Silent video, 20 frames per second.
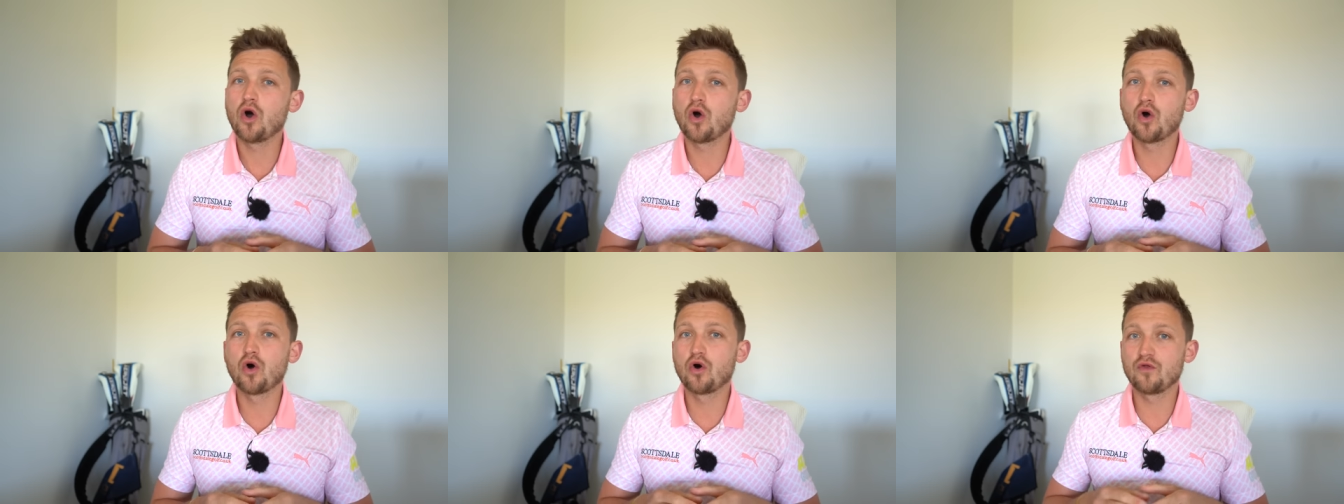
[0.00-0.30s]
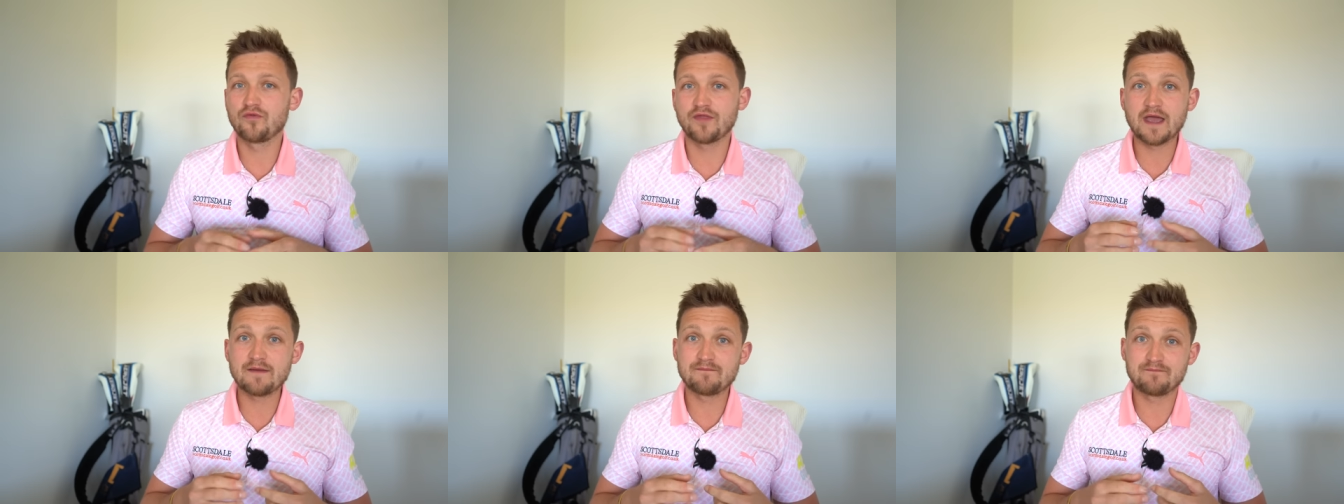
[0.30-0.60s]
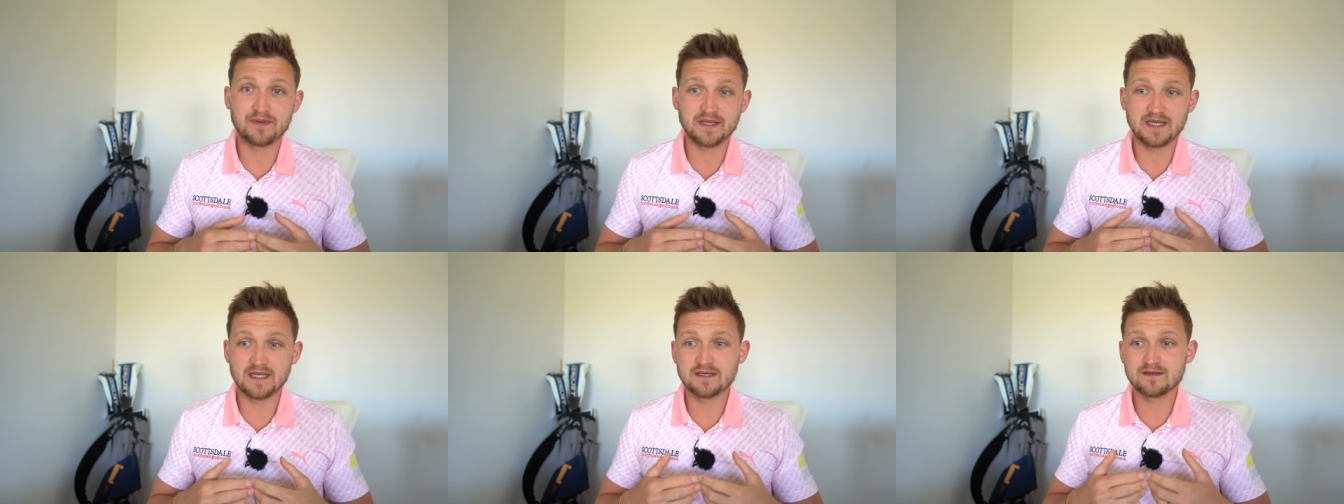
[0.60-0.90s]
or they've
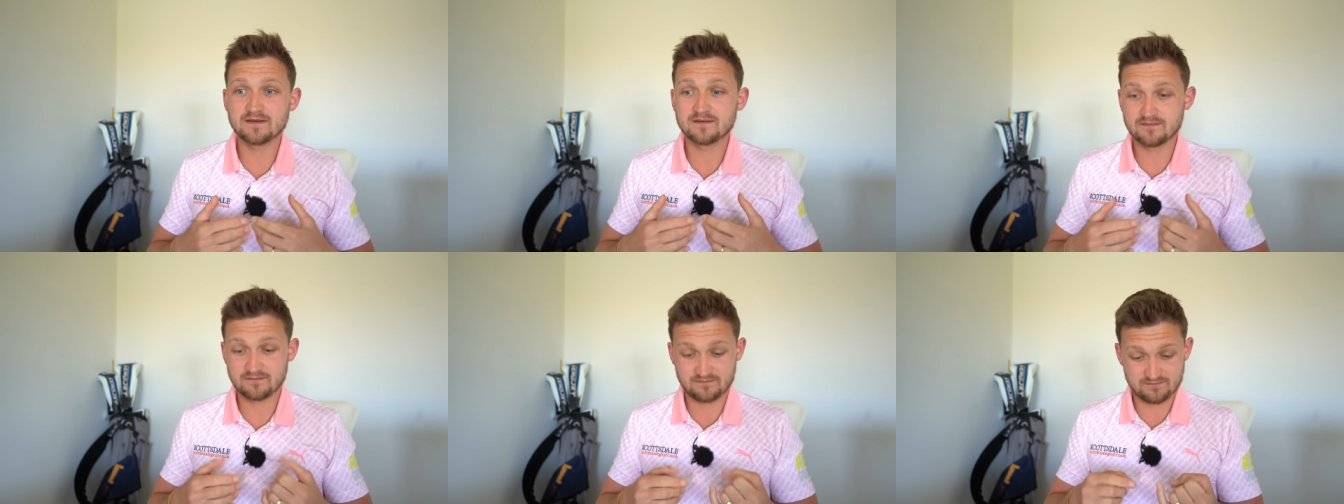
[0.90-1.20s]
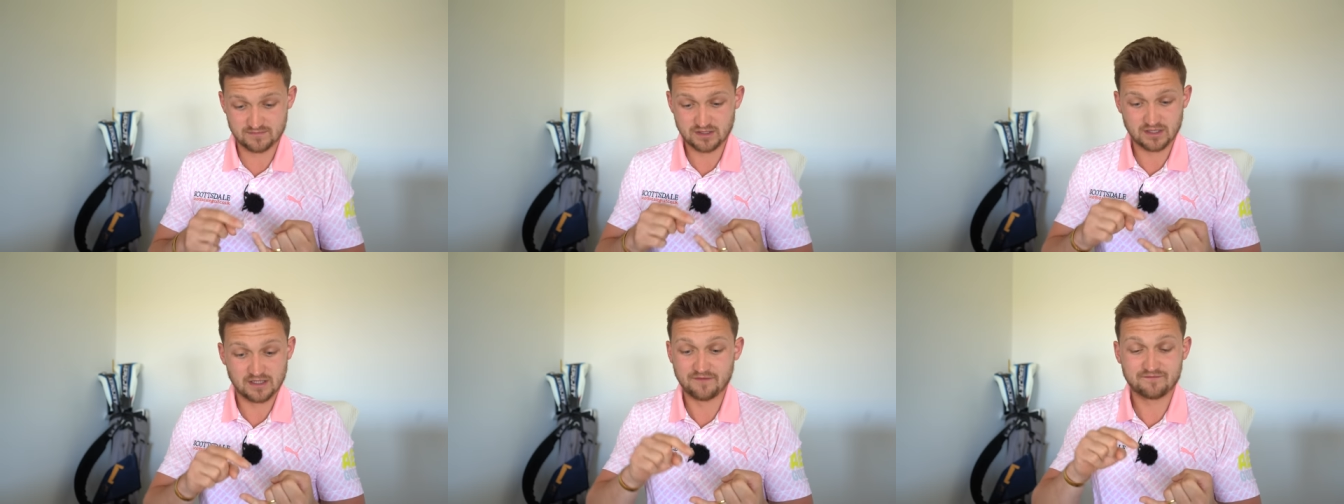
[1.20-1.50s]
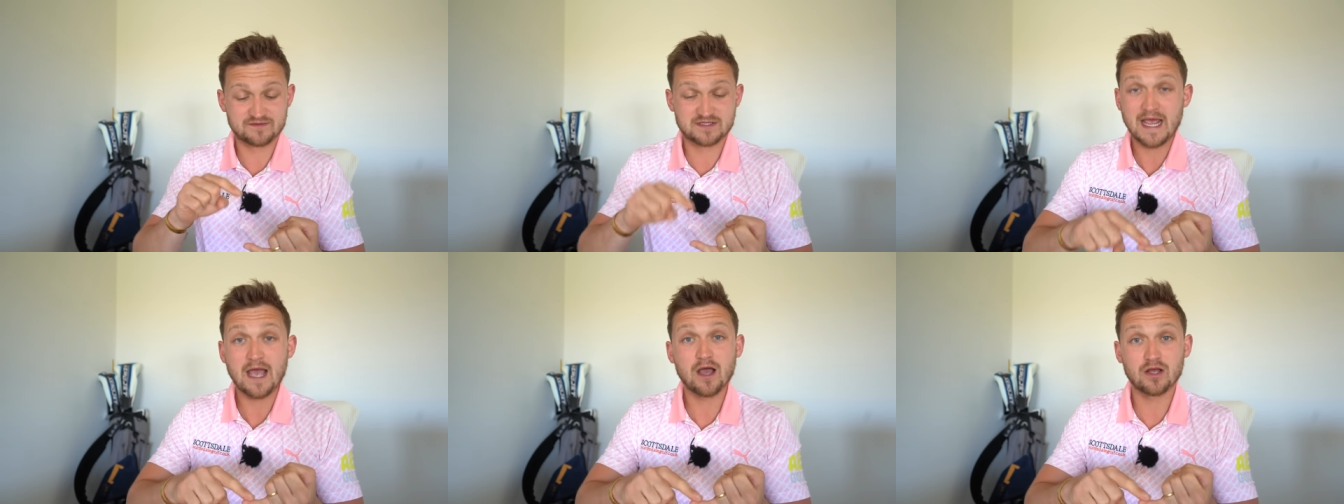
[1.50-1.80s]
been
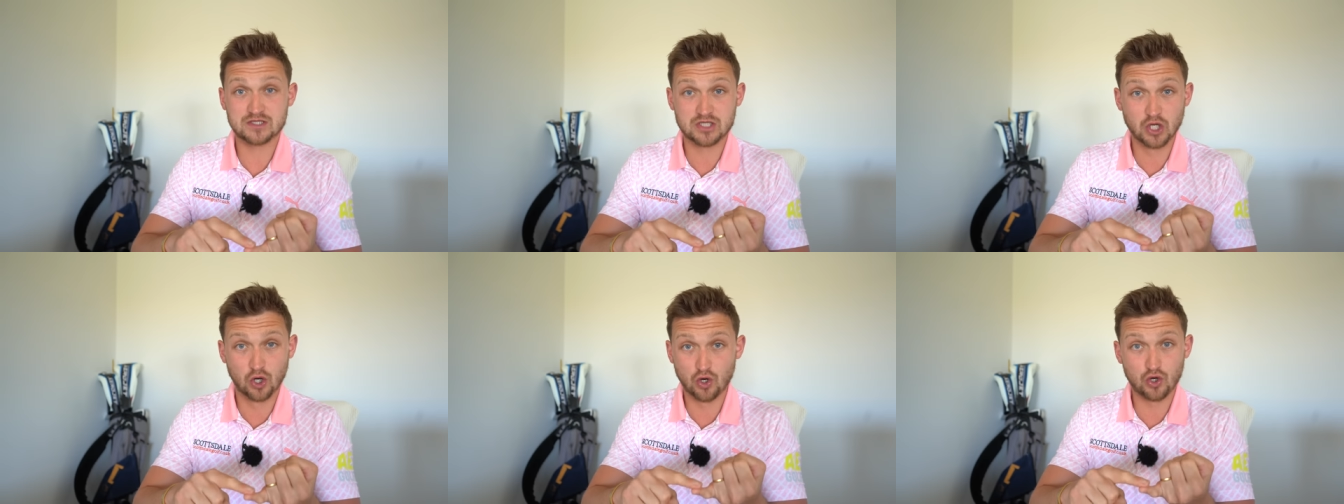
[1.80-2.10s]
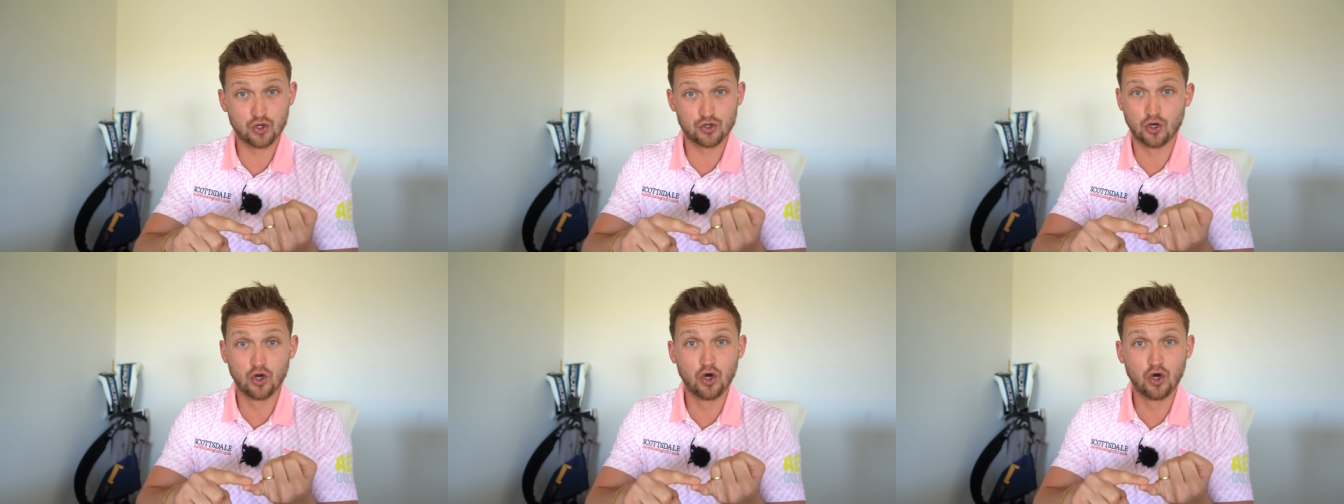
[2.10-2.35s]
they've t- torn